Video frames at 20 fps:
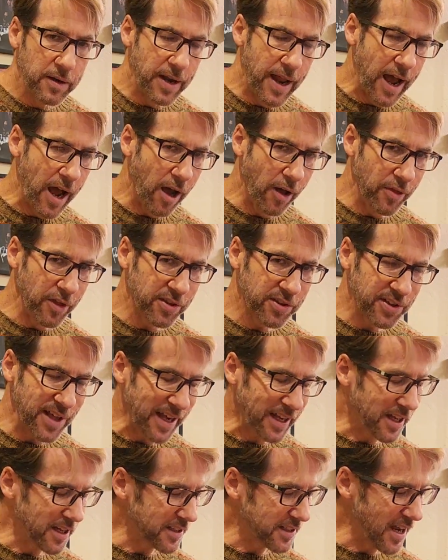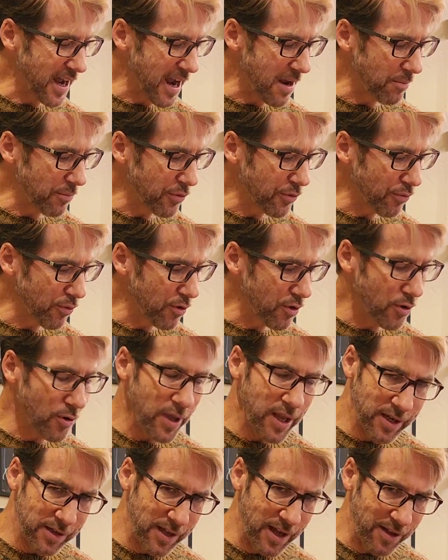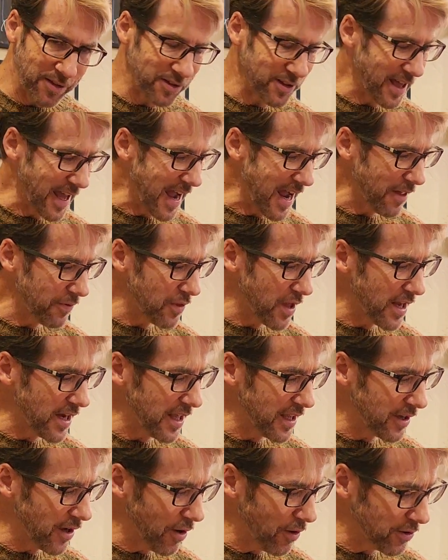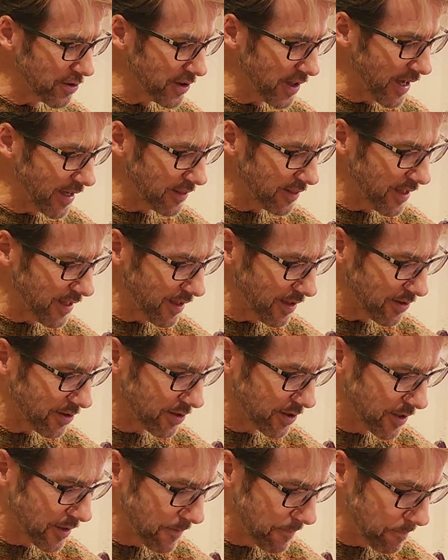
Now the second time through he does that, then he goes like this